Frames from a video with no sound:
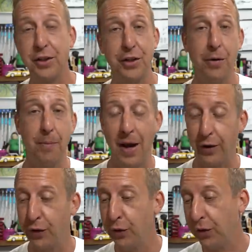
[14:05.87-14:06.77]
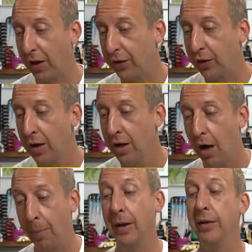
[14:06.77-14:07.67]
Stuart Patterson says,
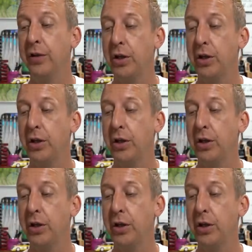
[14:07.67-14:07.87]
I believe you